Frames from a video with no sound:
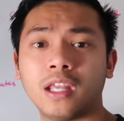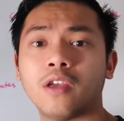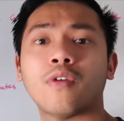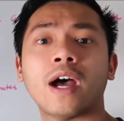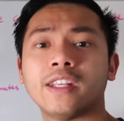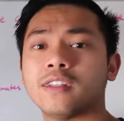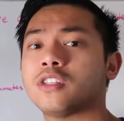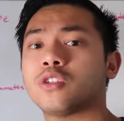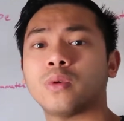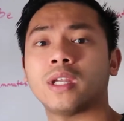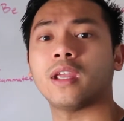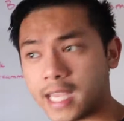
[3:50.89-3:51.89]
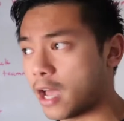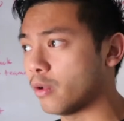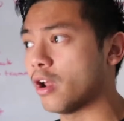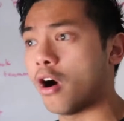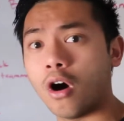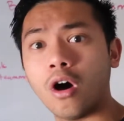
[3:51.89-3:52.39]
if I just swing down
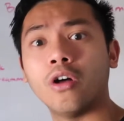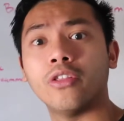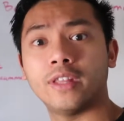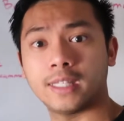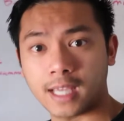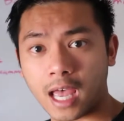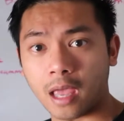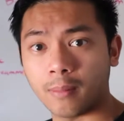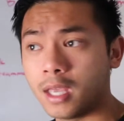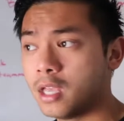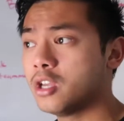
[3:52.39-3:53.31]
all the time.